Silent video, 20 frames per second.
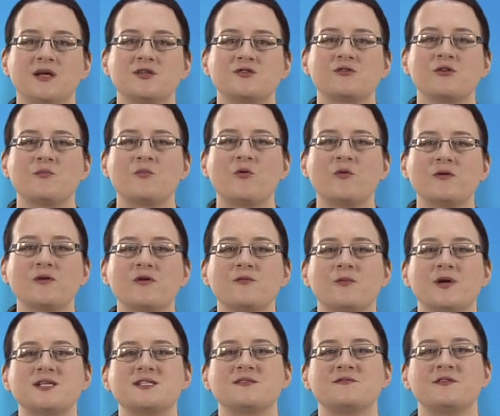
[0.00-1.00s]
to report on
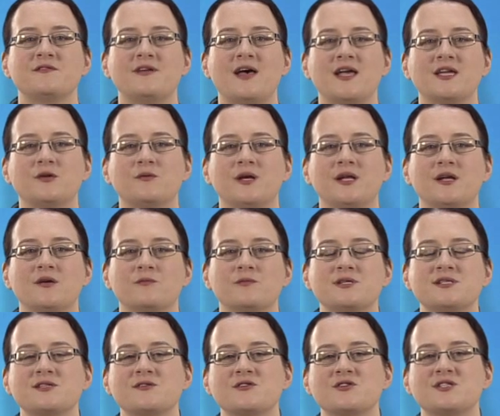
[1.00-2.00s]
ways of evaluating
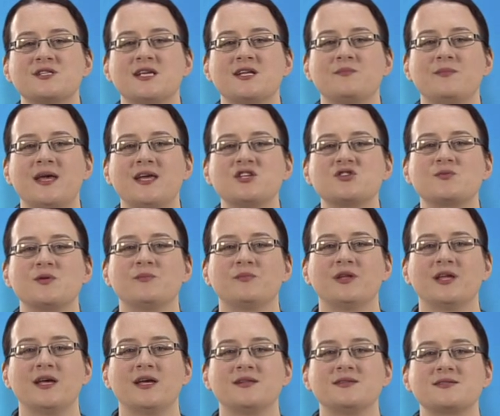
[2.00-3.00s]
research data management
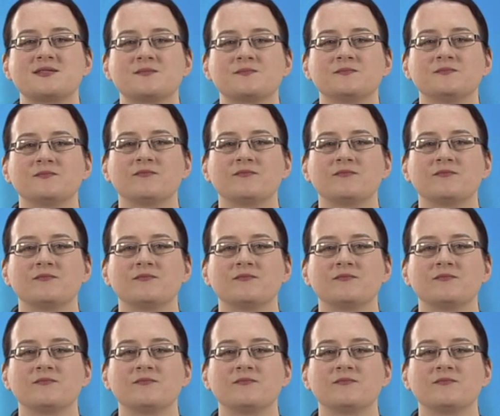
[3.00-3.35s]
plans